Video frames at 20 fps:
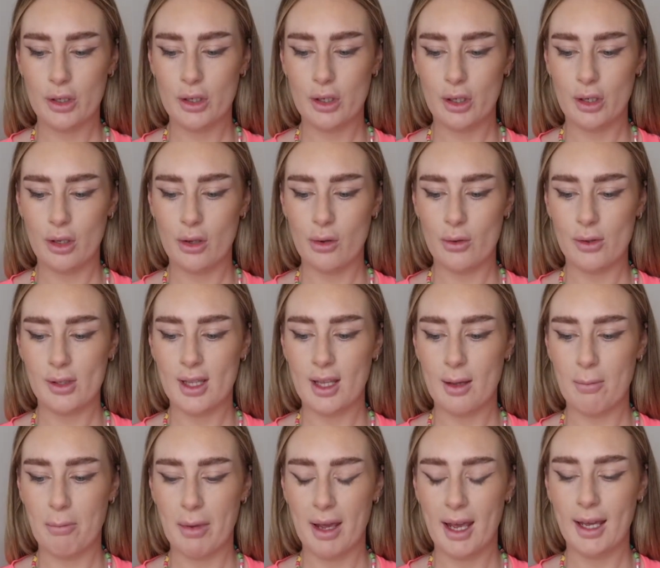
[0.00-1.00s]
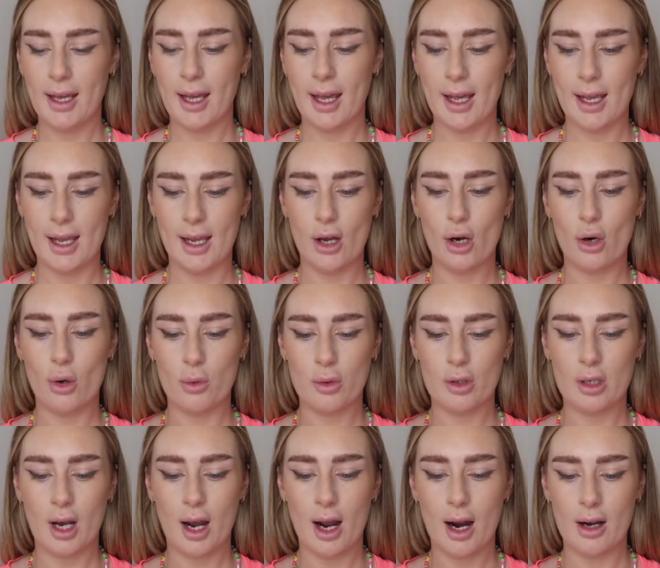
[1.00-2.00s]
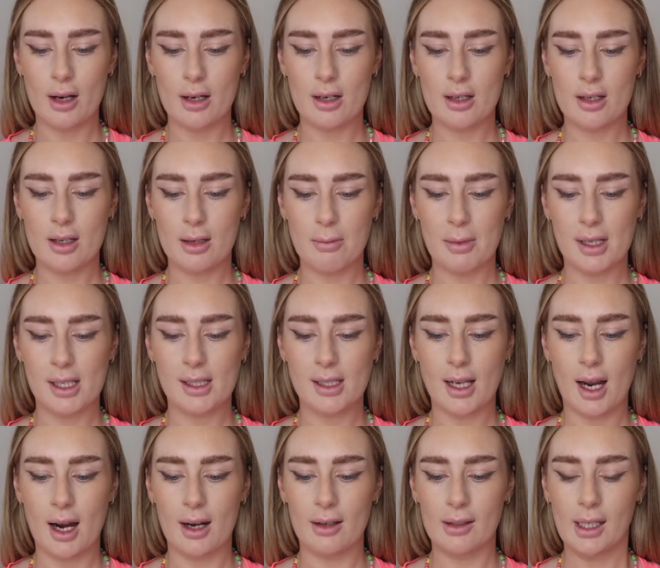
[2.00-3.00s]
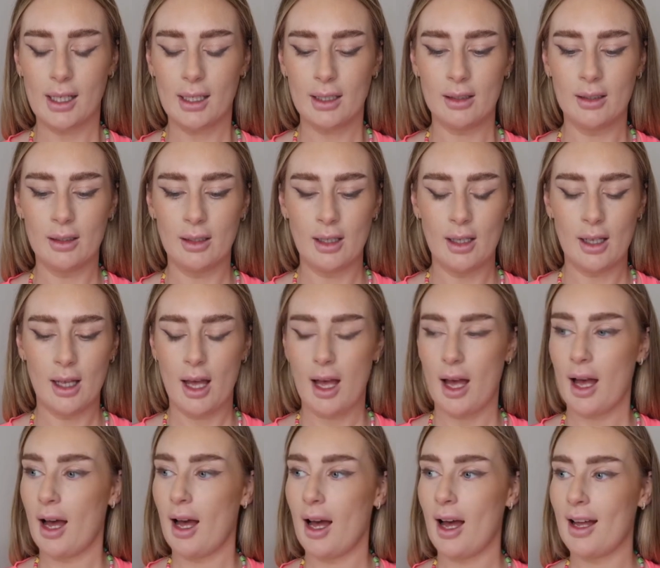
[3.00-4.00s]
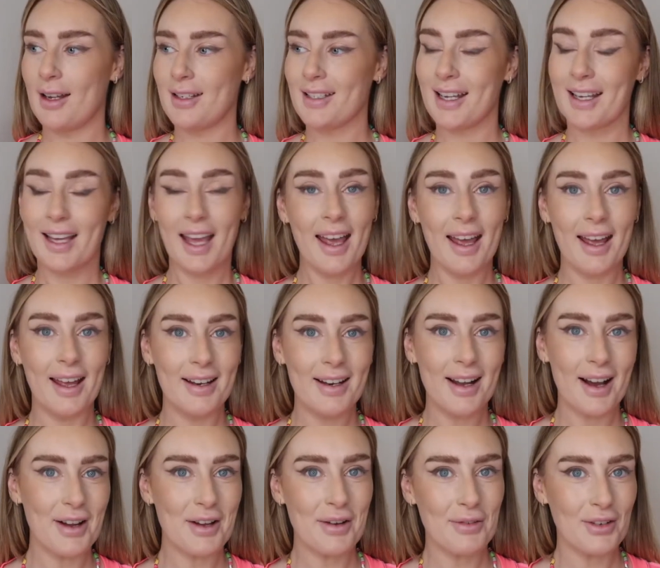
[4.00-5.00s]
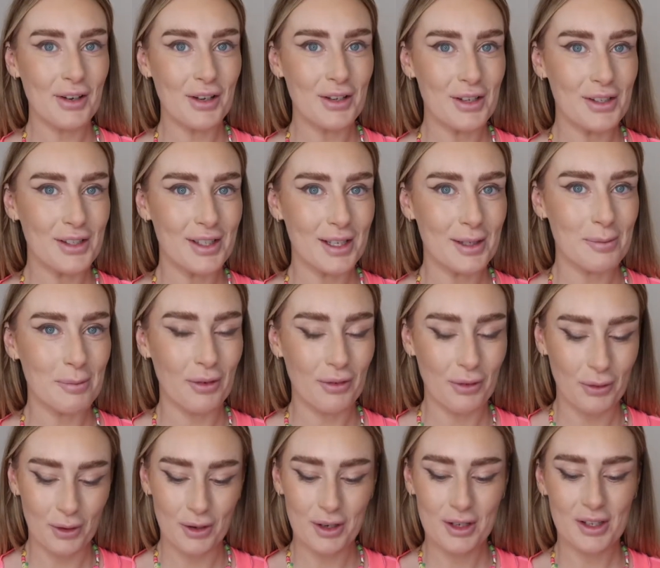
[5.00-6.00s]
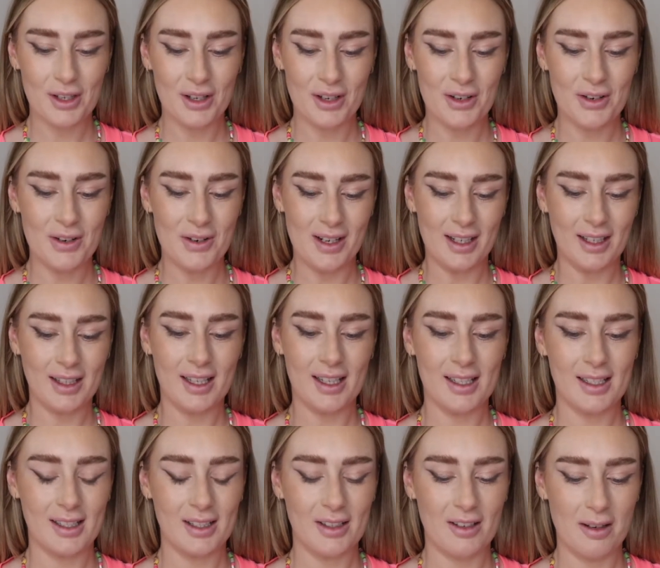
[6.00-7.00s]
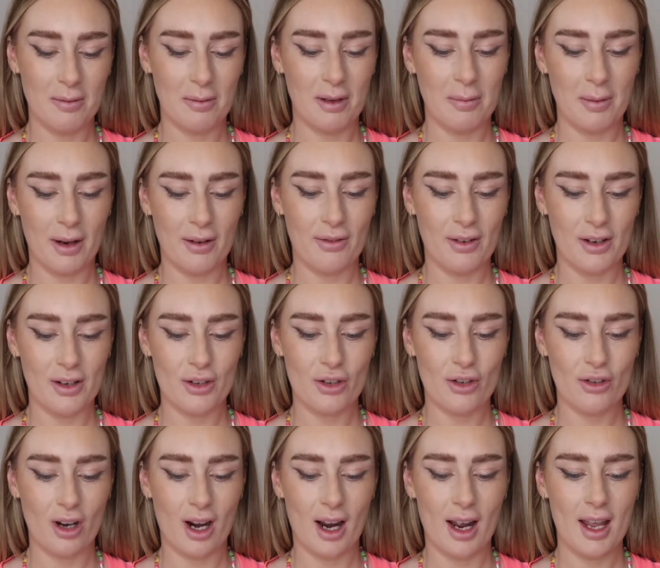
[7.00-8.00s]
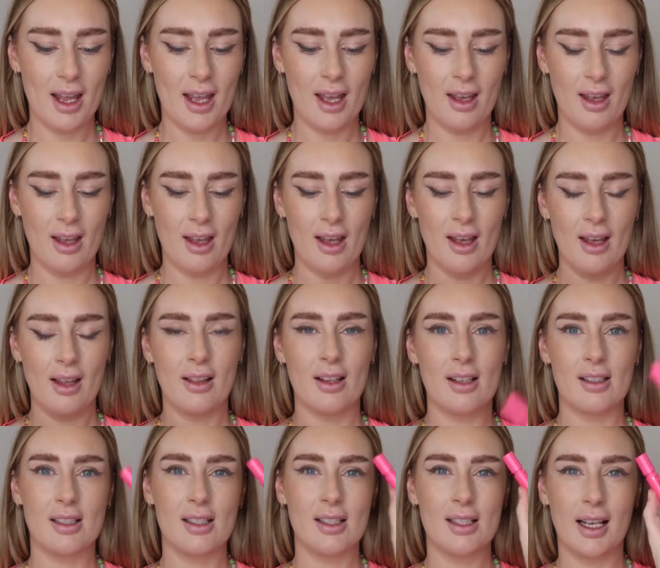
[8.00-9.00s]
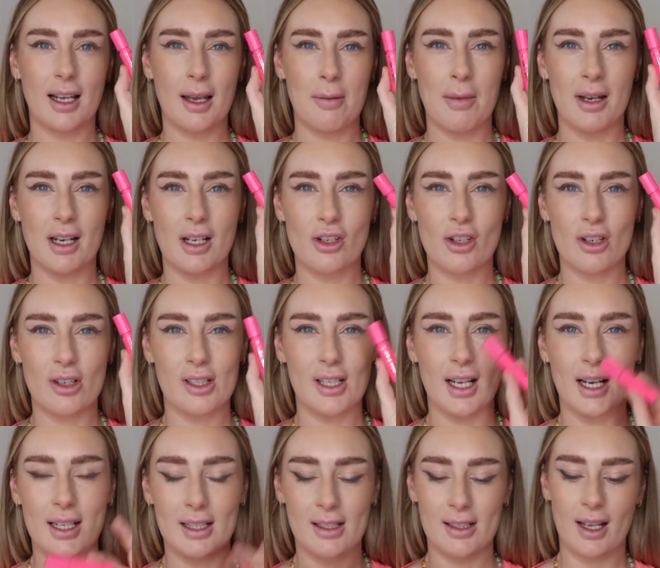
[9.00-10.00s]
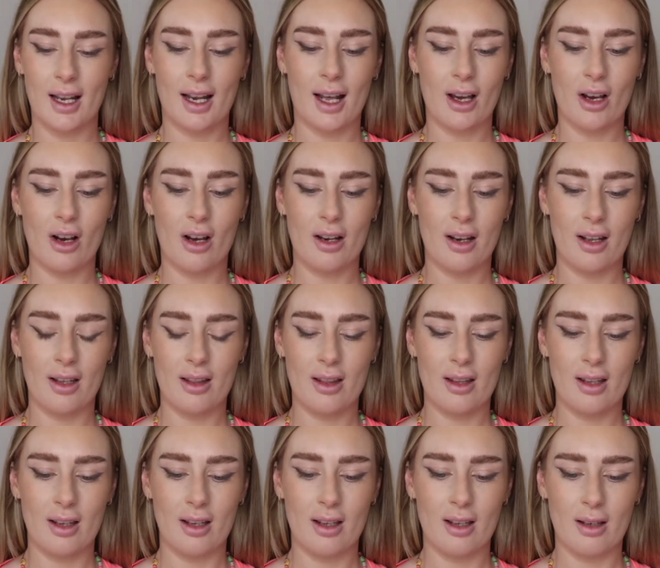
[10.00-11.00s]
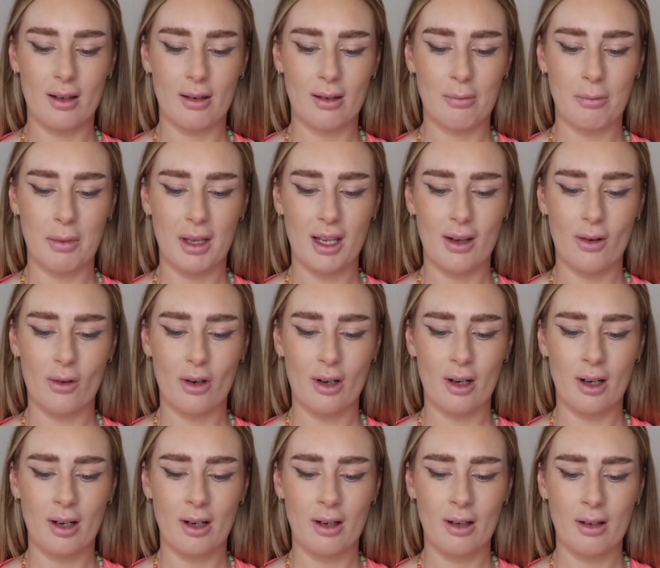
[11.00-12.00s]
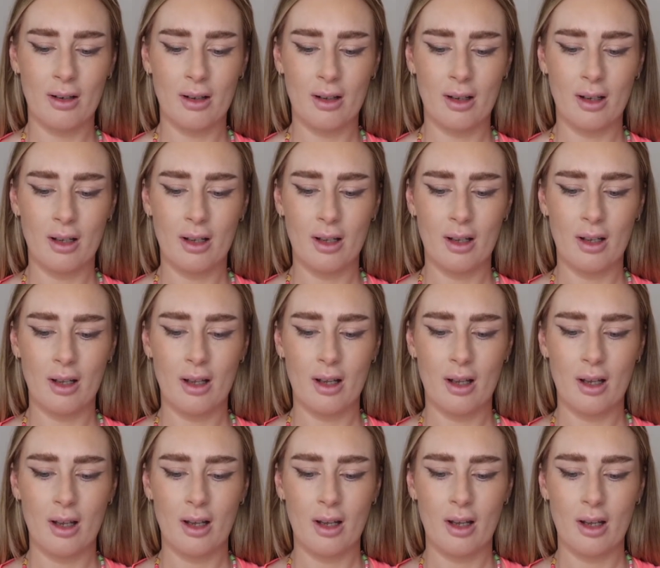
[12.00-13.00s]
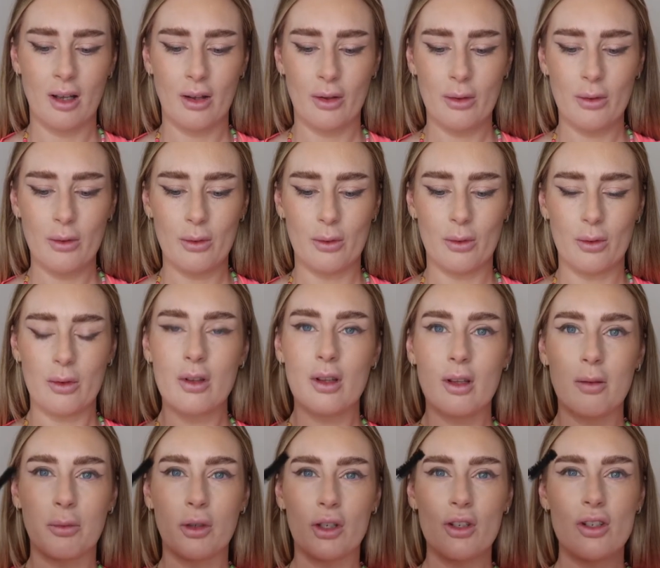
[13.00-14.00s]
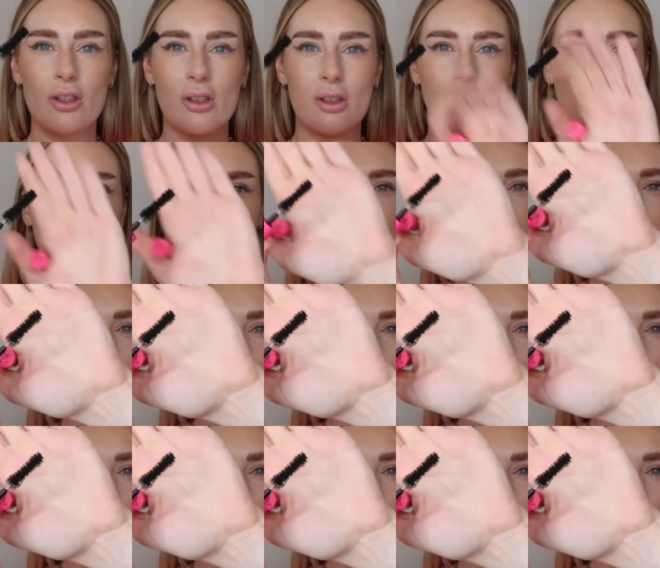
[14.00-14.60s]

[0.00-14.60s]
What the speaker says: to use the Big Ego Tarte mascara. And again, I have not used this before, so this is going to be my first try. This is like a miniature size that I got in the PR. Ooh, the brush is cool.